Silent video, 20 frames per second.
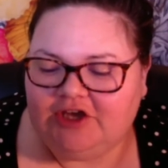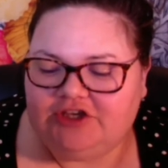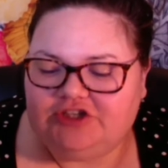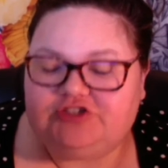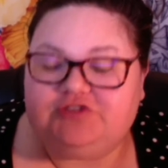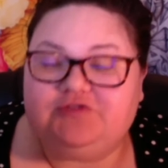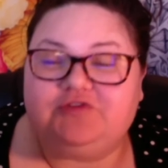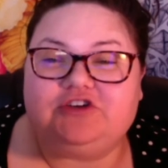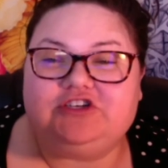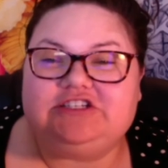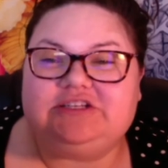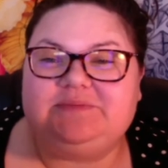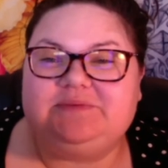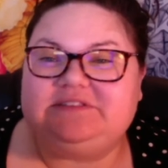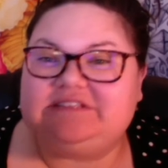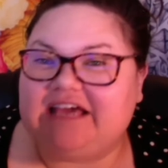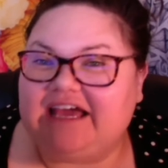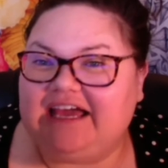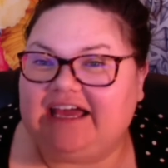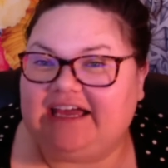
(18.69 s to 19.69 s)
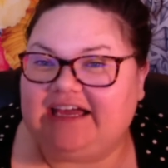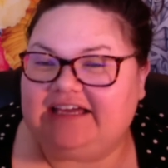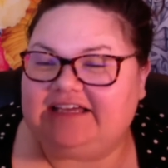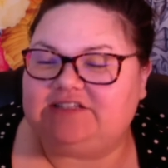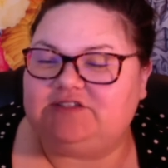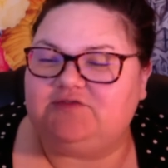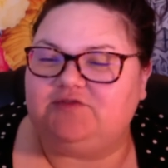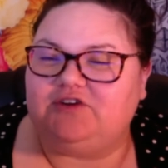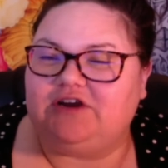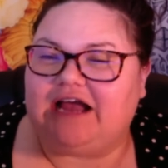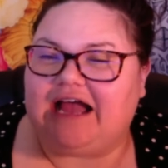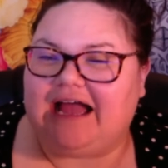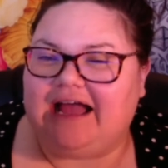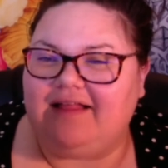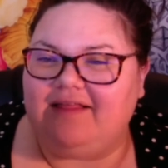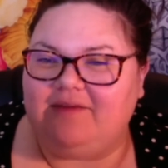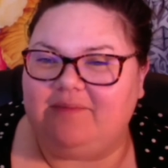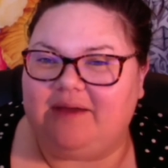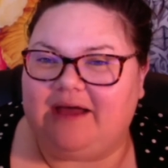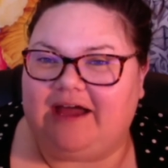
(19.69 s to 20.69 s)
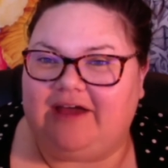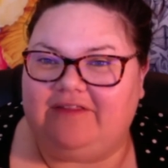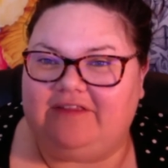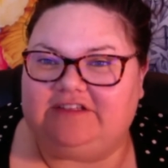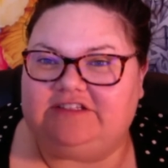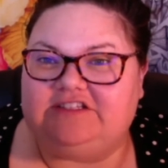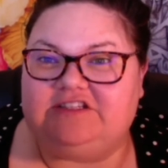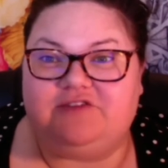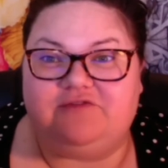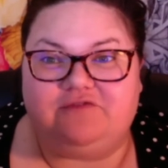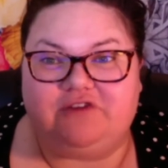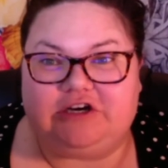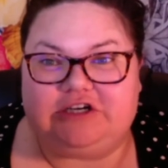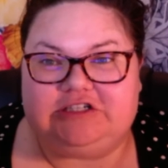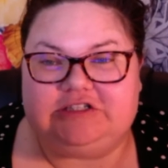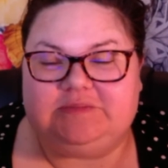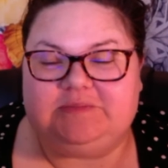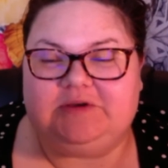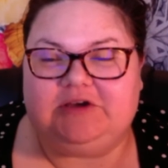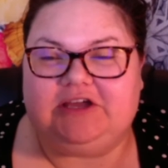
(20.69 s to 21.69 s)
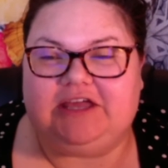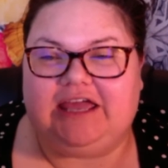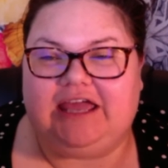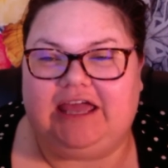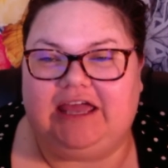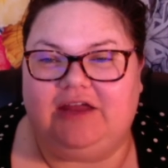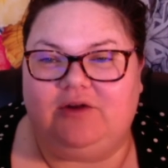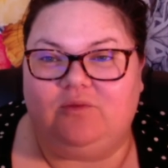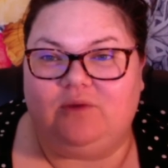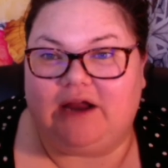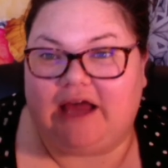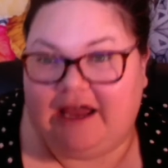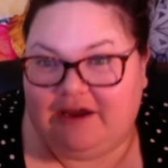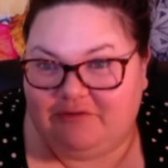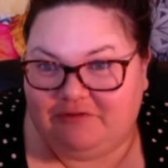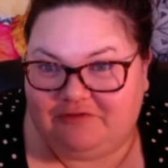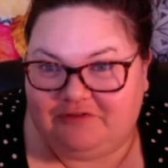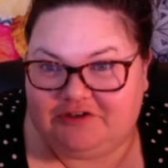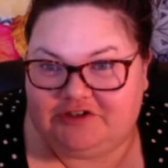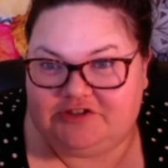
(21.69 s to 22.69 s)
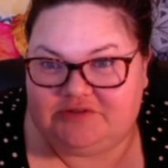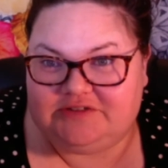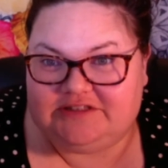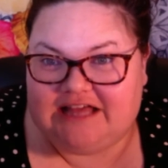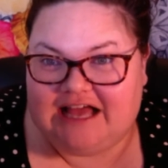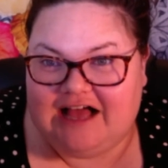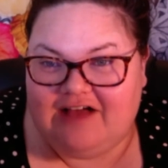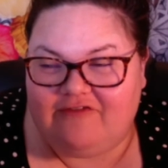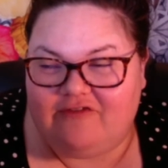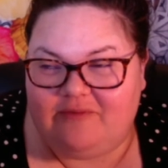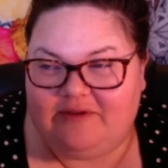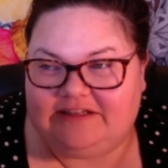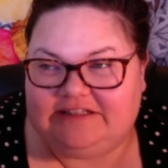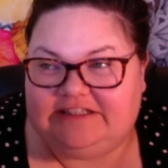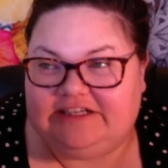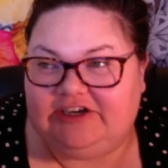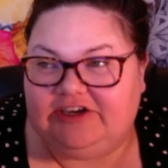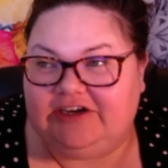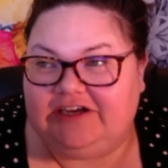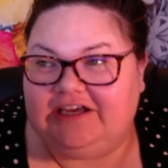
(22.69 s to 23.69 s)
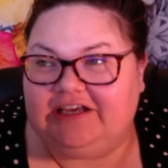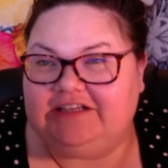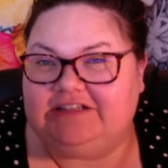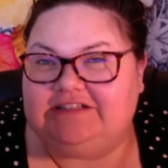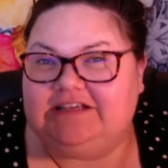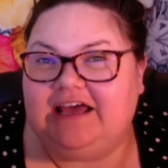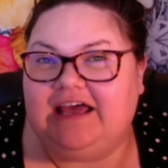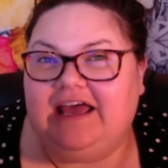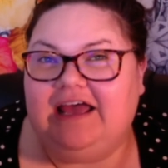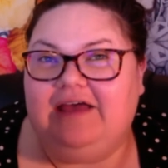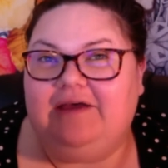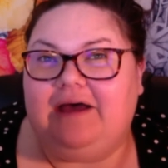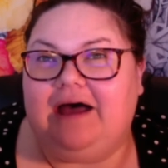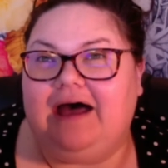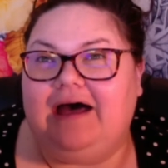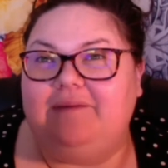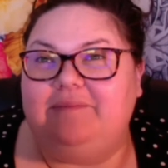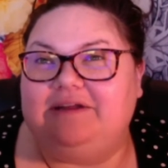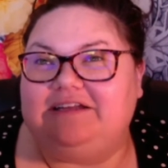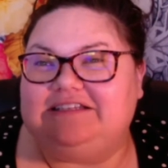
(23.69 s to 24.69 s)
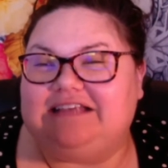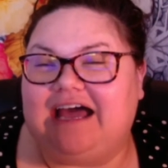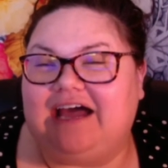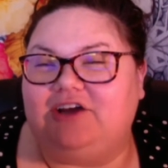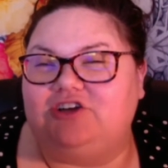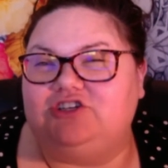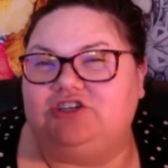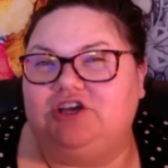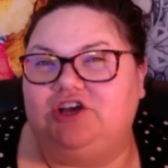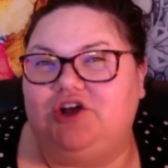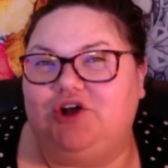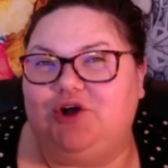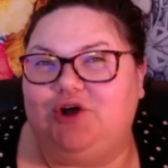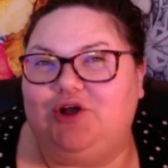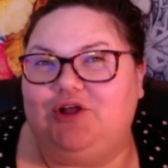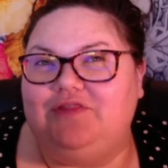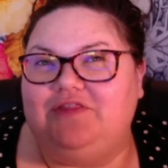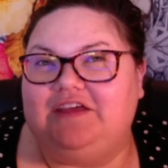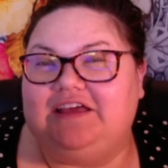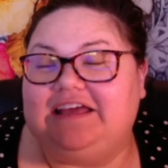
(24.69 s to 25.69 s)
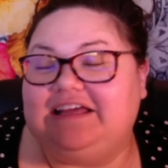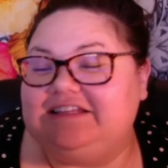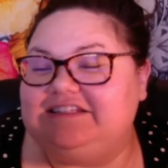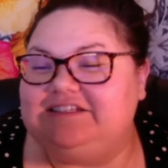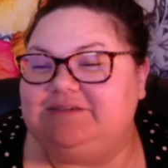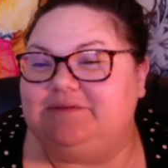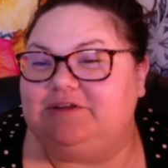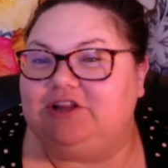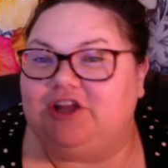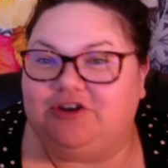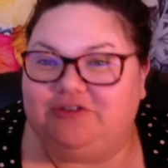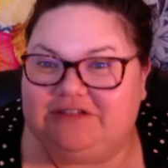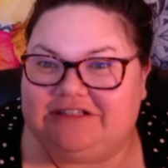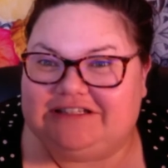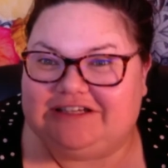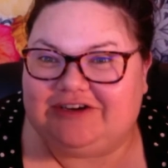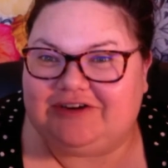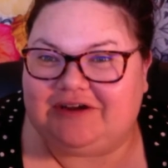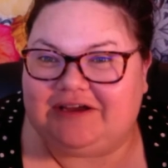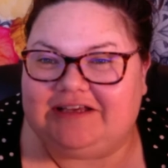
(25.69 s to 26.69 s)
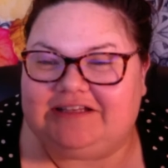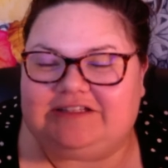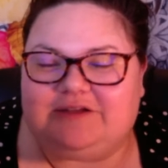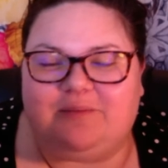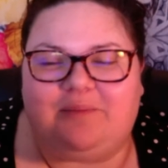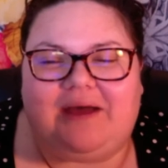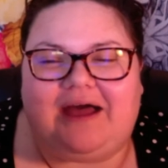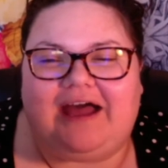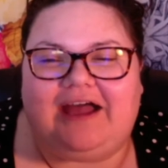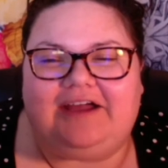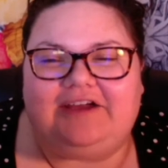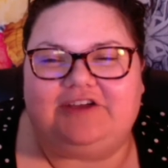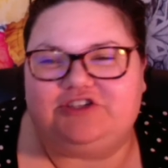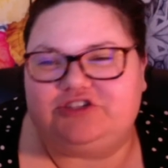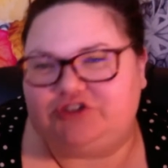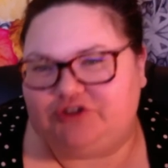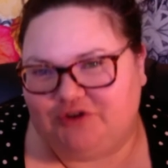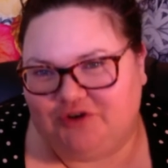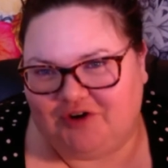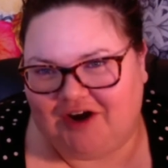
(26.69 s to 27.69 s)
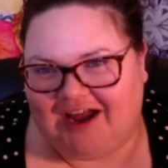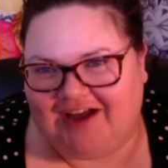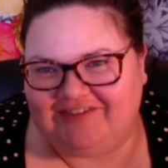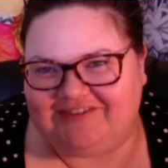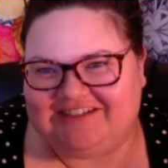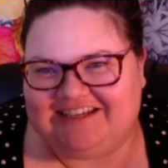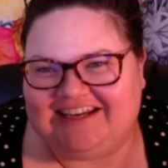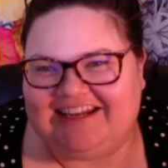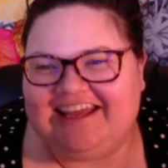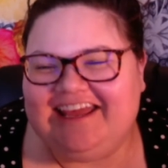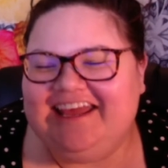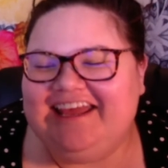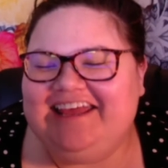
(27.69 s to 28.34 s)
So first up is for Alibi. This is the first book in what I refer to as the Alphabet series, but is actually called the Kinsey Malone series by Sue Grafton.